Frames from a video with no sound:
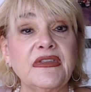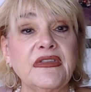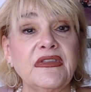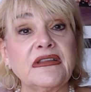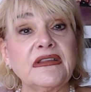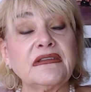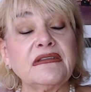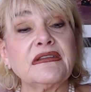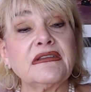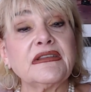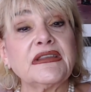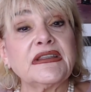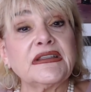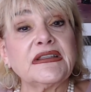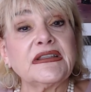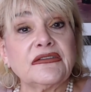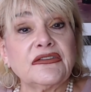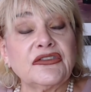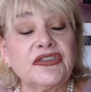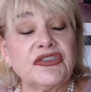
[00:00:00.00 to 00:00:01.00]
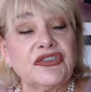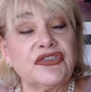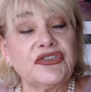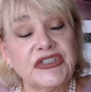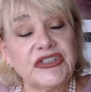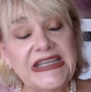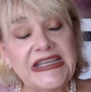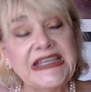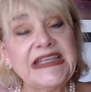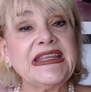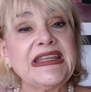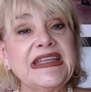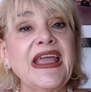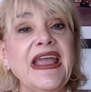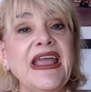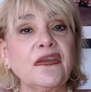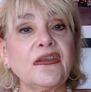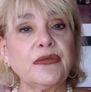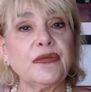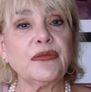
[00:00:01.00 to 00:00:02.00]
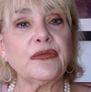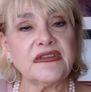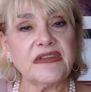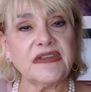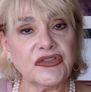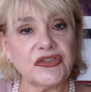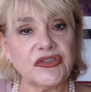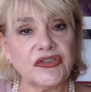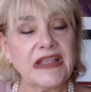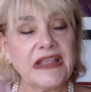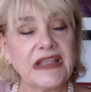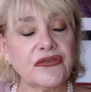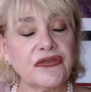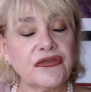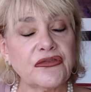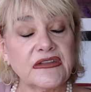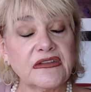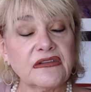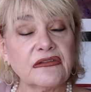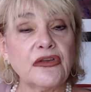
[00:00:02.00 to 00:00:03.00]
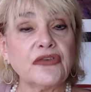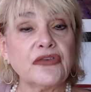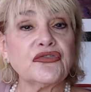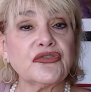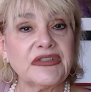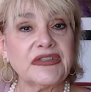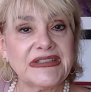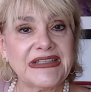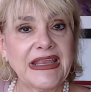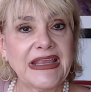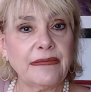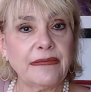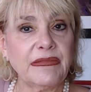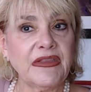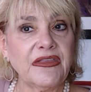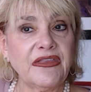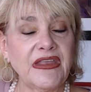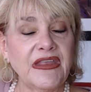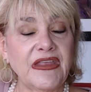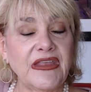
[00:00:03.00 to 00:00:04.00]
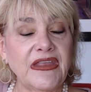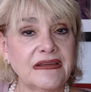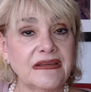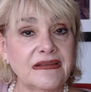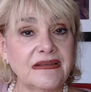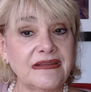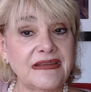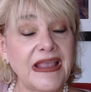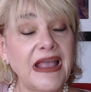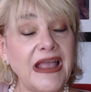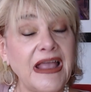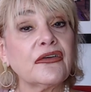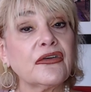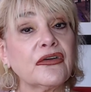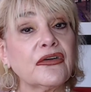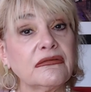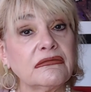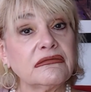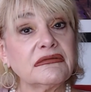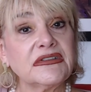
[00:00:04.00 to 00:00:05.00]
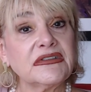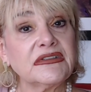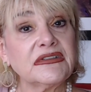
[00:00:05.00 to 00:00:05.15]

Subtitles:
TDS, which is the transfer disclosure statement, that the seller